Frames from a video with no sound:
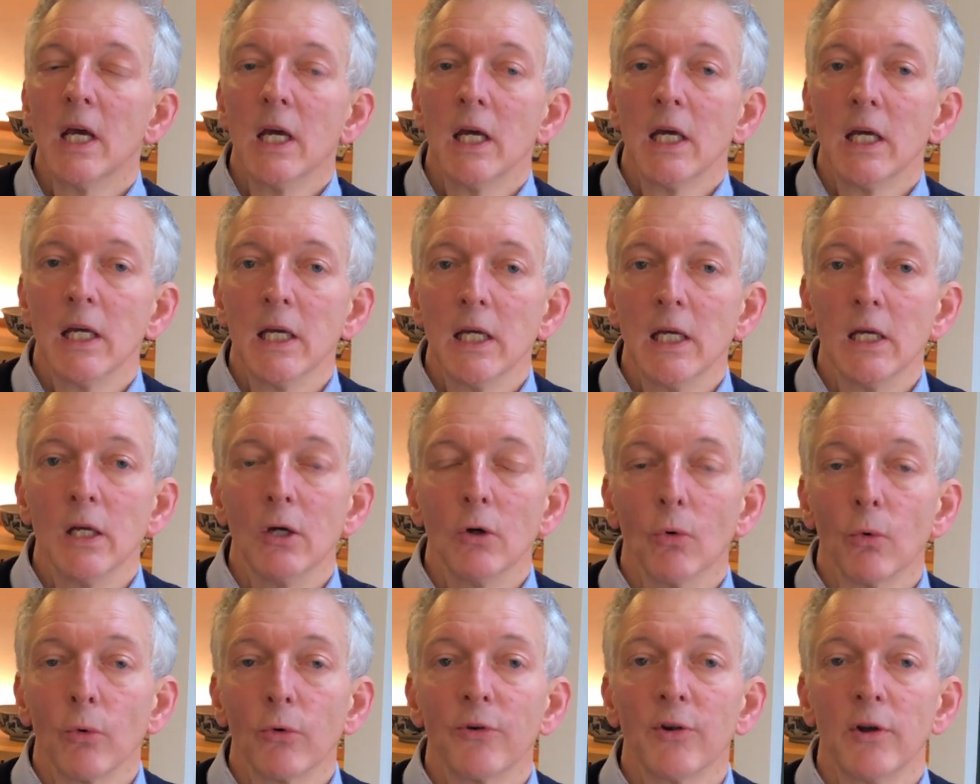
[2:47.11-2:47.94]
He
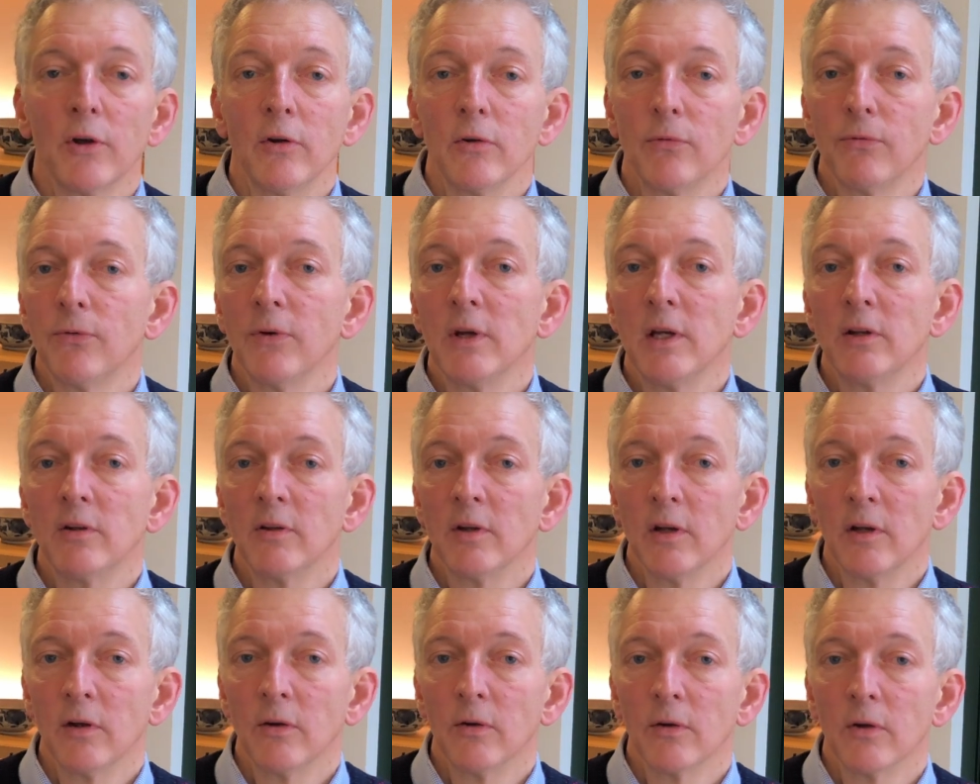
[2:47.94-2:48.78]
also
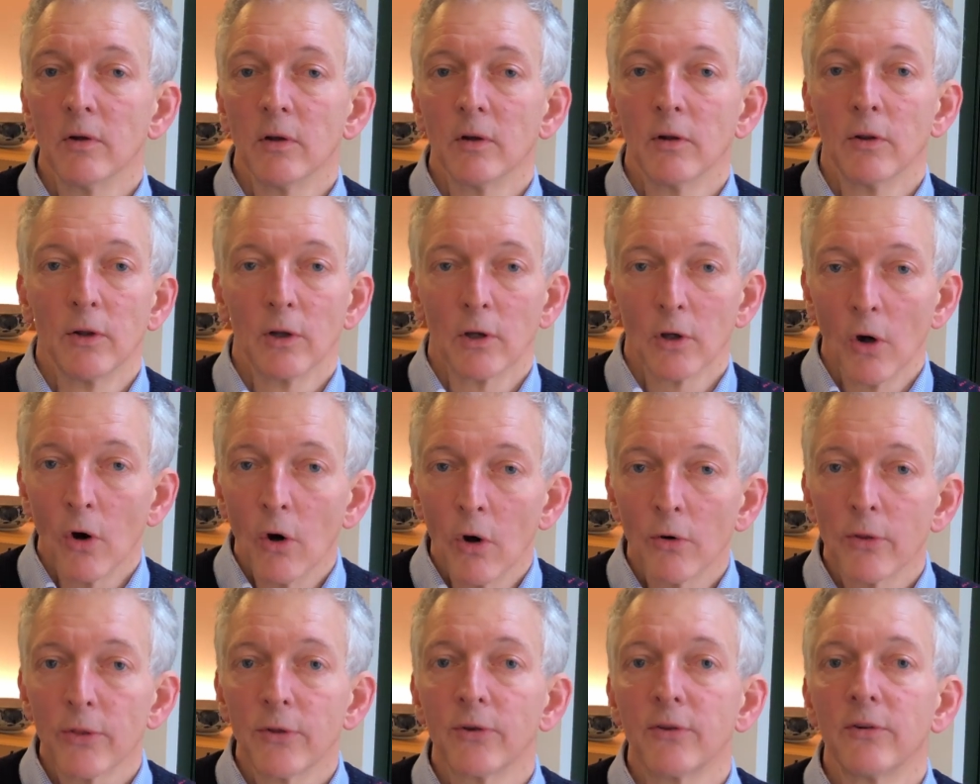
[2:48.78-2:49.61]
defeated the
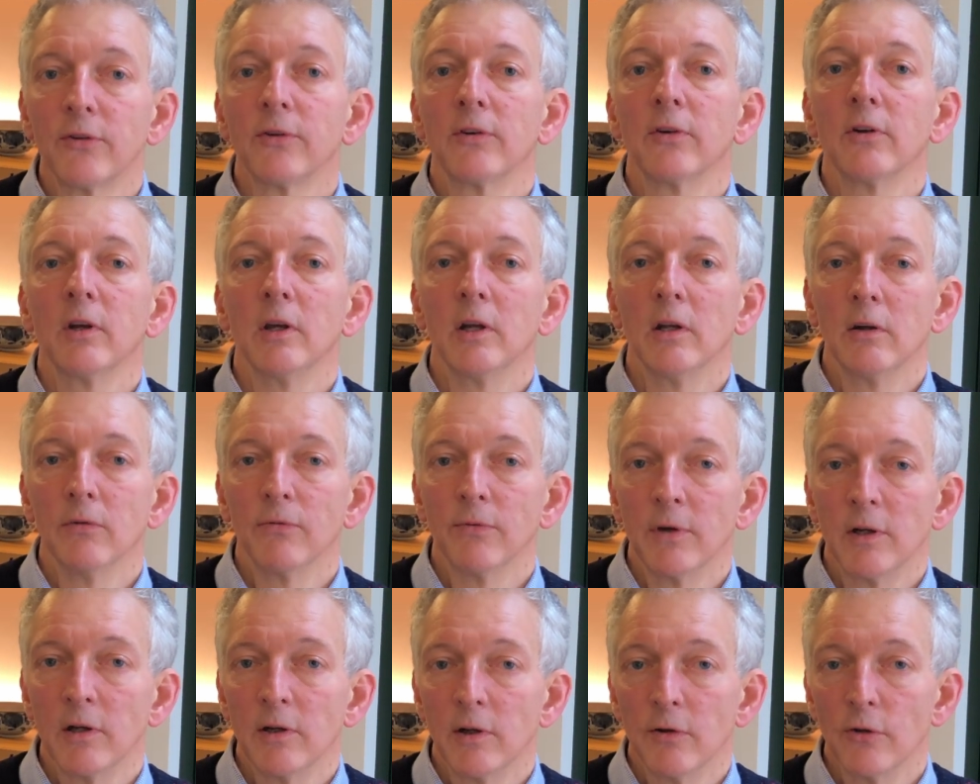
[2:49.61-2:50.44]
Goths, he
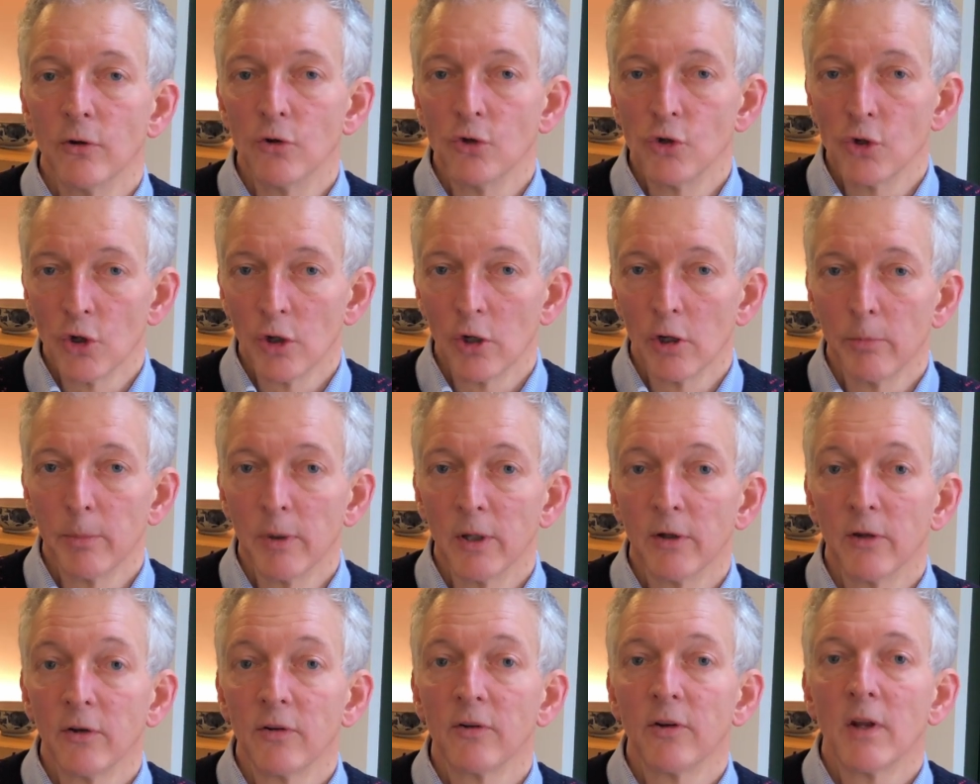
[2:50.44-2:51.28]
defeated the
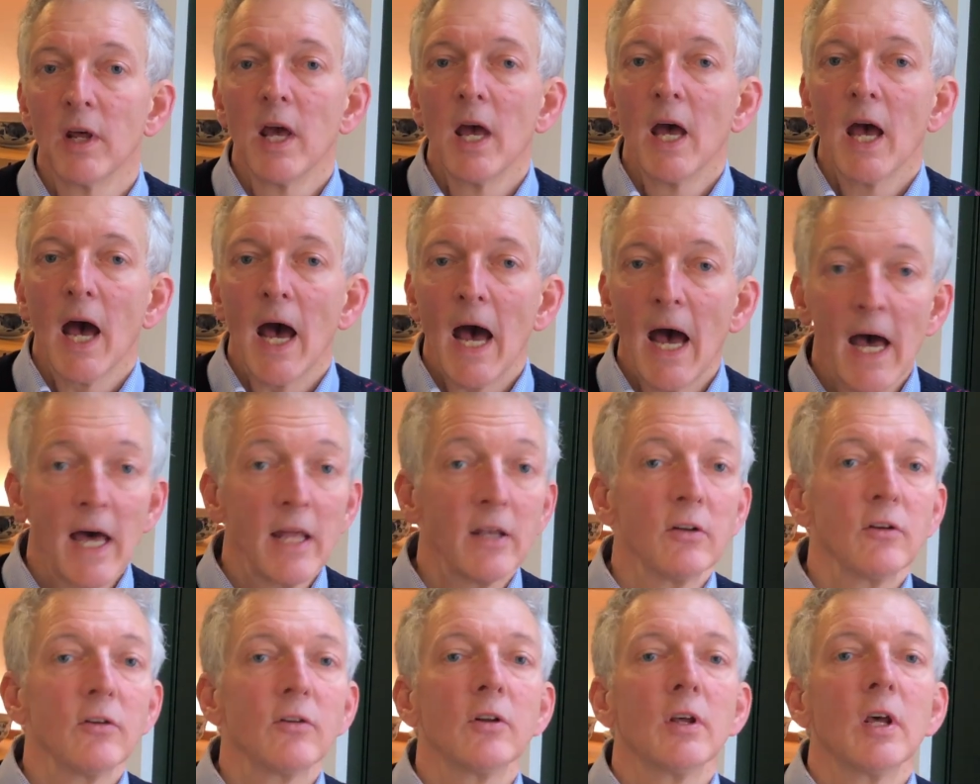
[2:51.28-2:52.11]
Germans, and